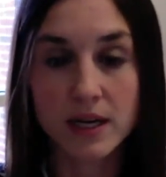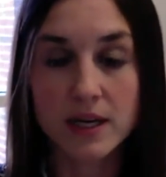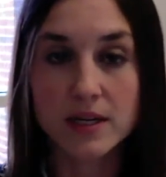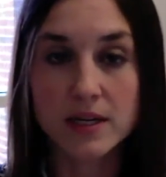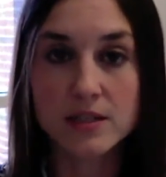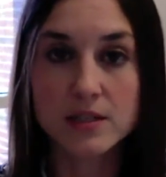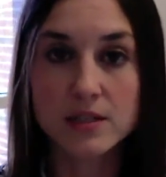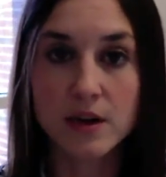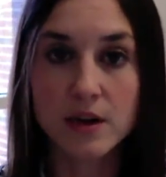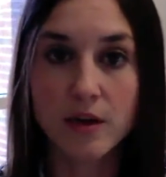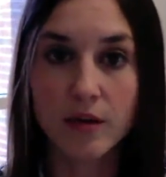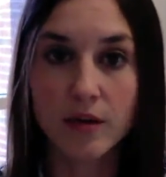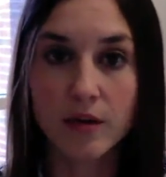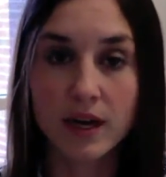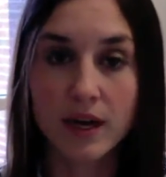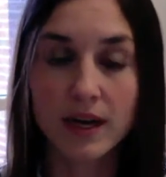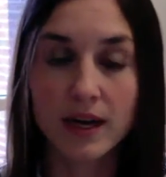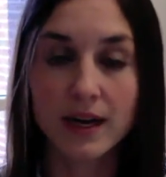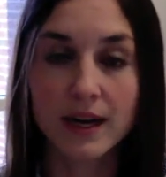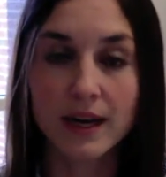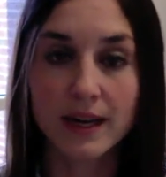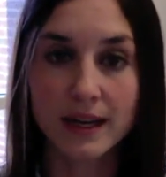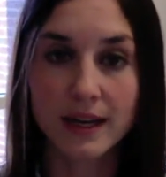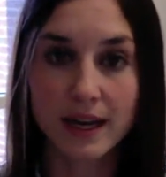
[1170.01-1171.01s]
So
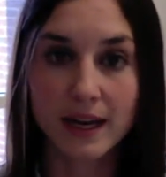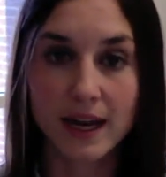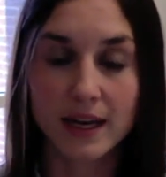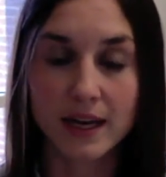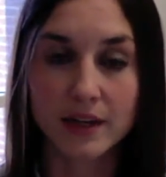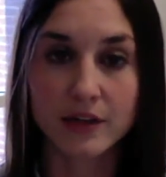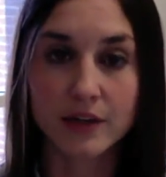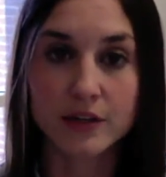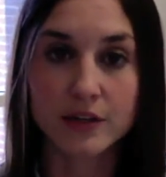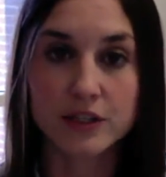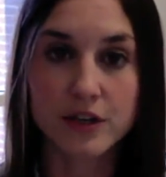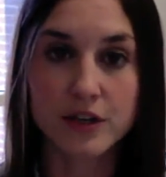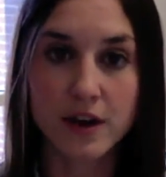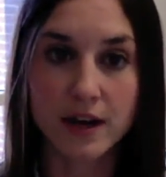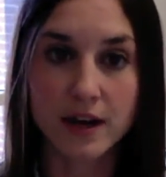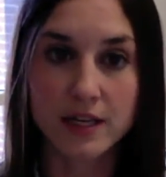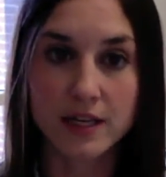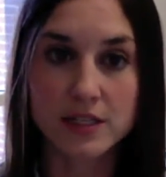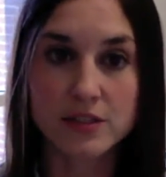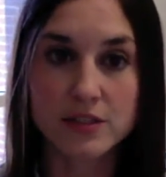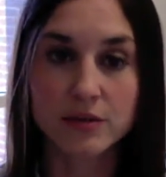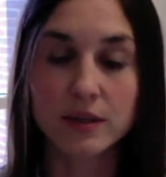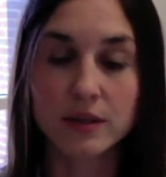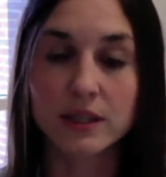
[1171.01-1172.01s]
again, you're trying
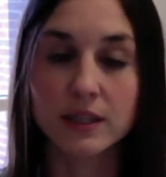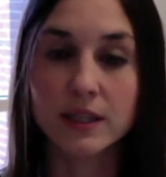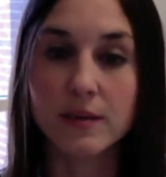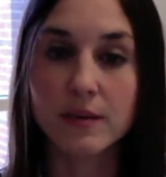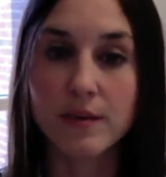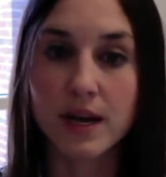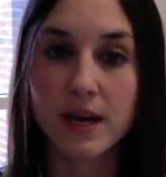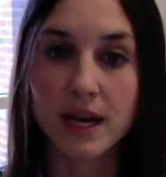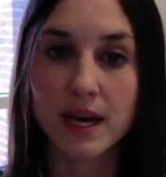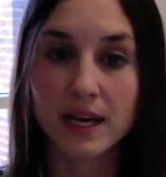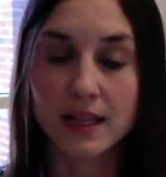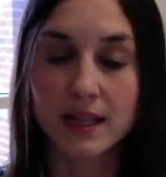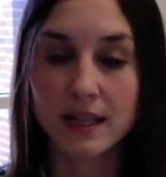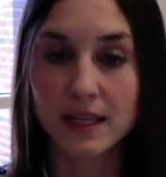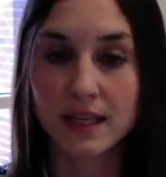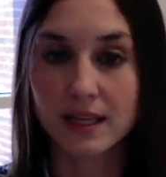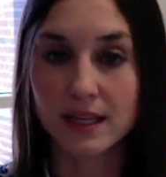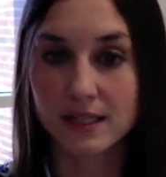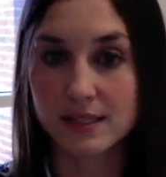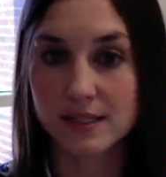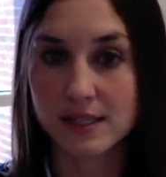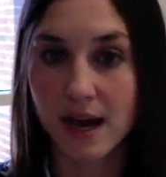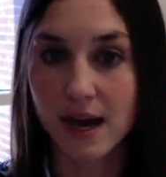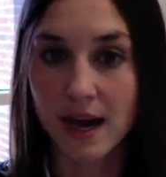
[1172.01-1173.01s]
to eliminate the
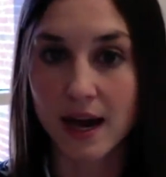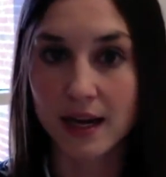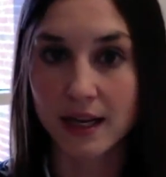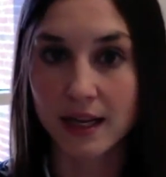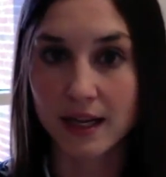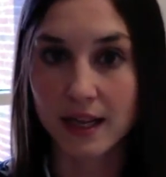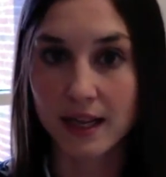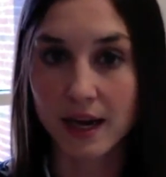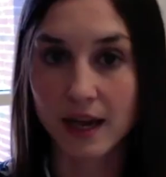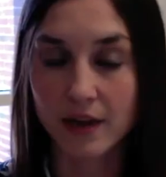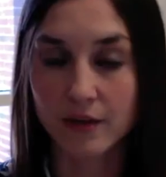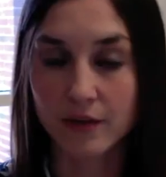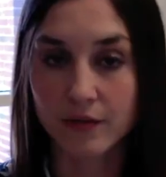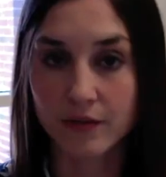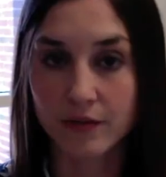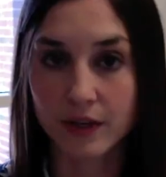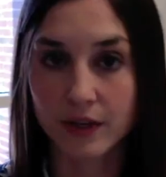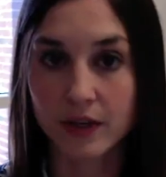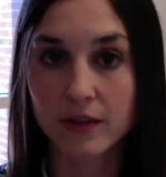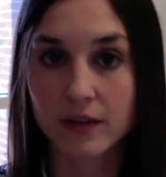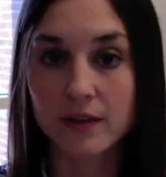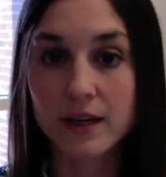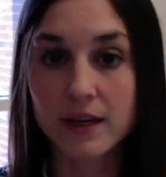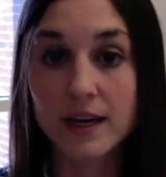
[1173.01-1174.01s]
anxiety that you
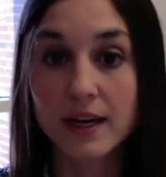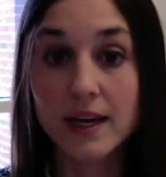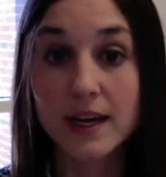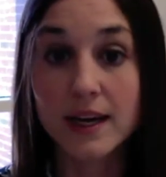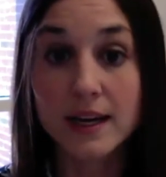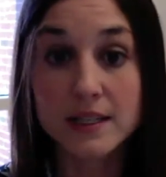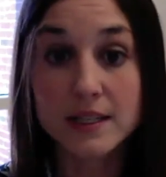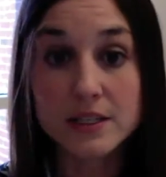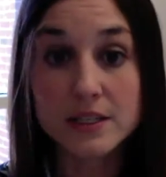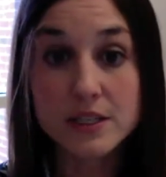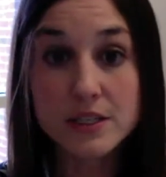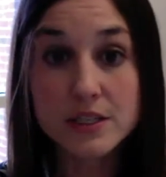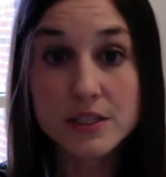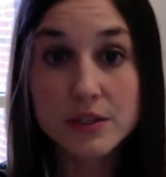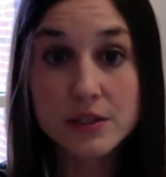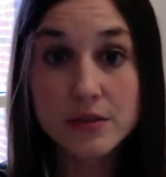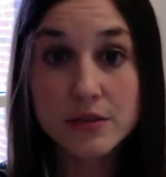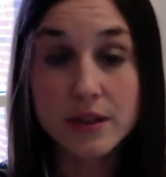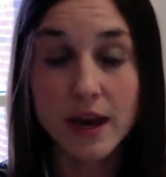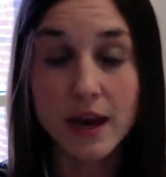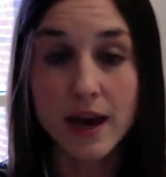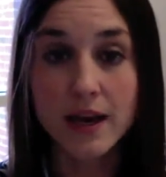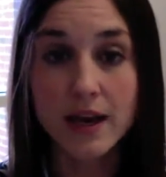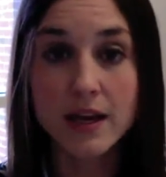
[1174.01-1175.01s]
feel. And to do
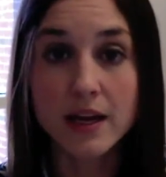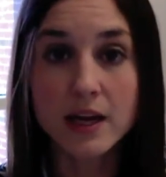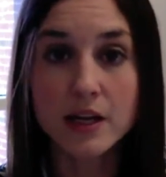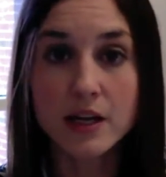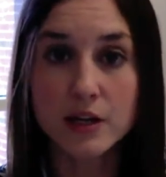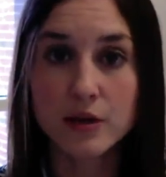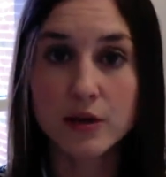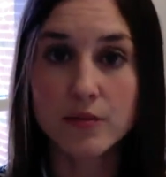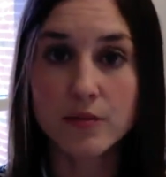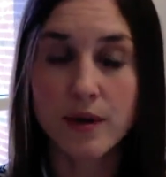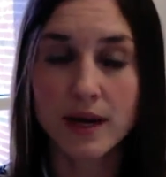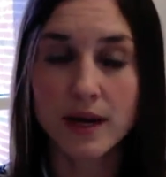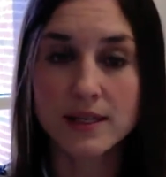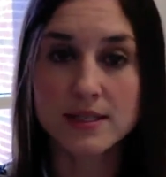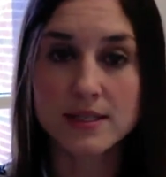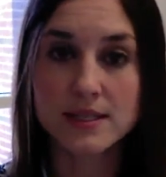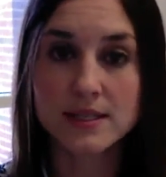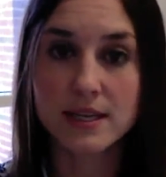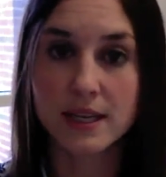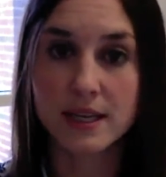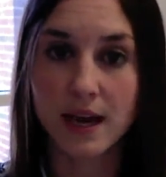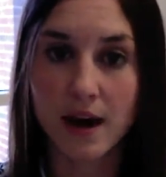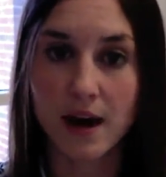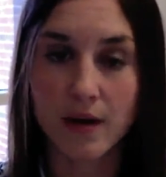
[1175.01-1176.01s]
that, you might
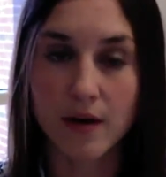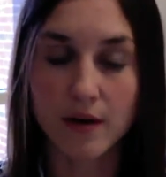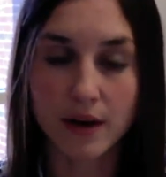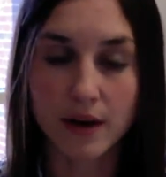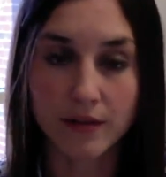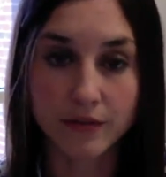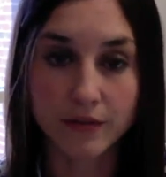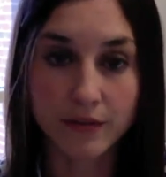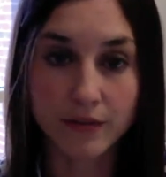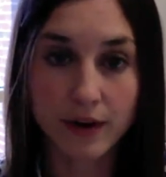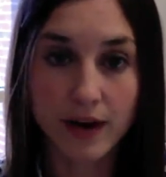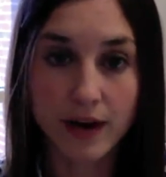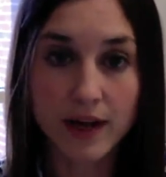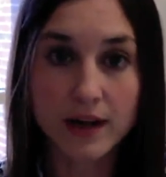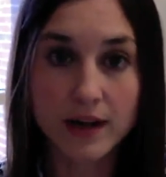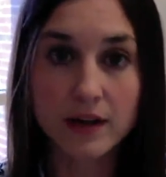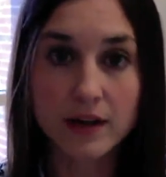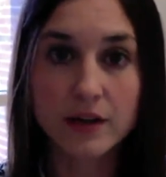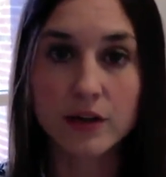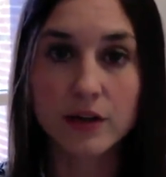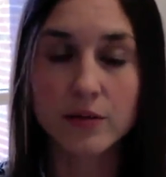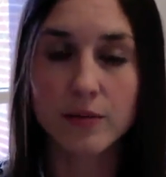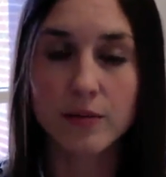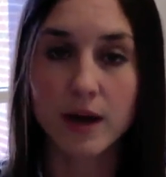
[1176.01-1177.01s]
seek out a friend,
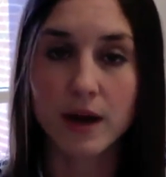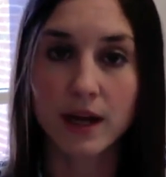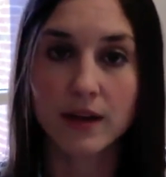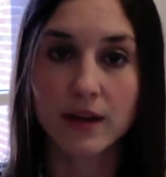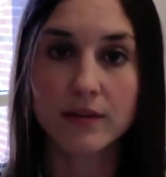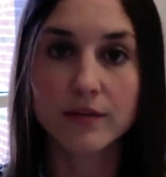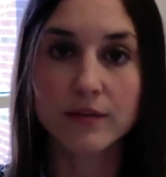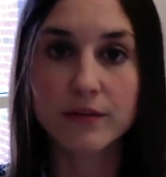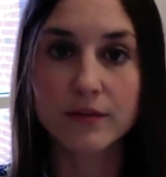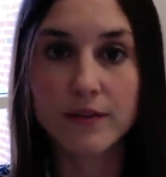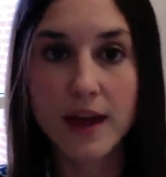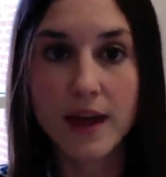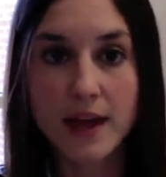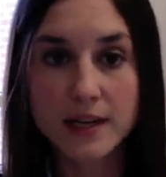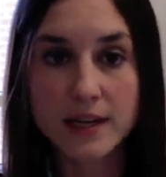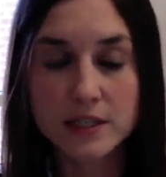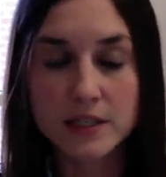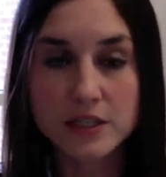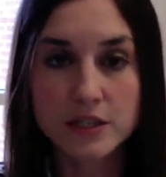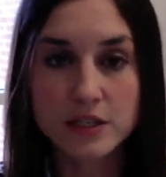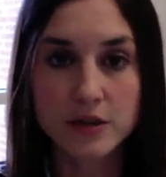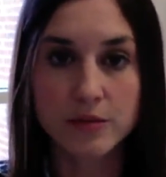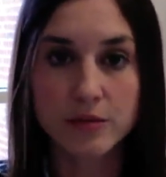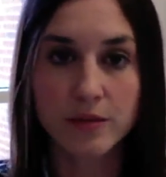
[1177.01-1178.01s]
you might
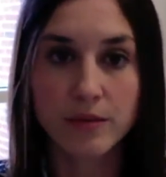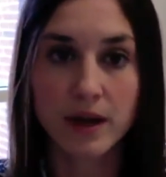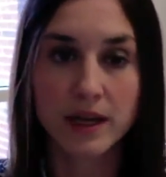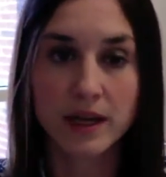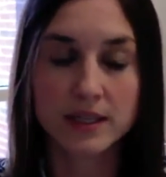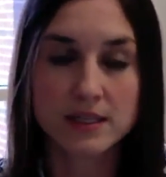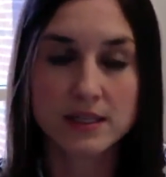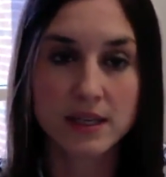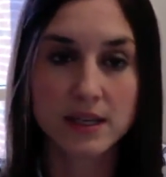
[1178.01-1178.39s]
vent, you might